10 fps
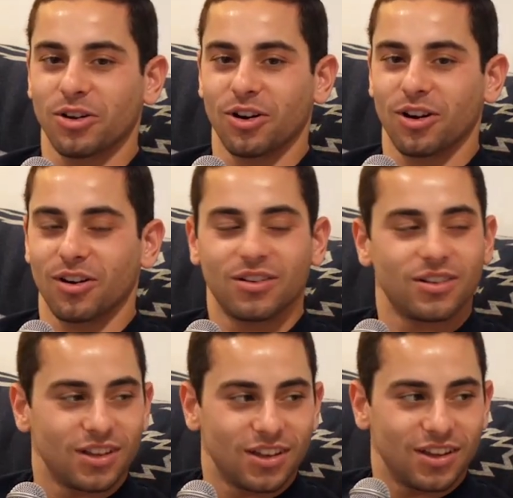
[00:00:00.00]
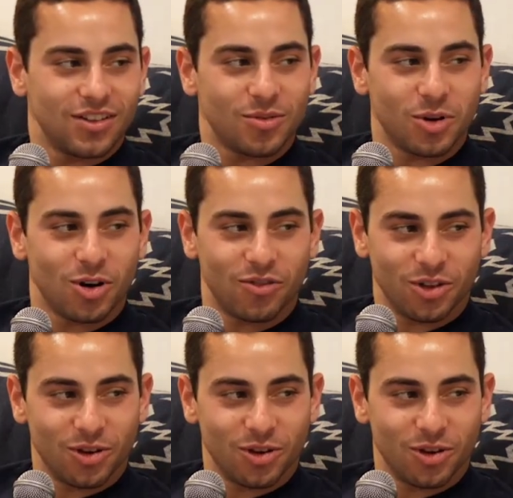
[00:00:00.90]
your. okay, view.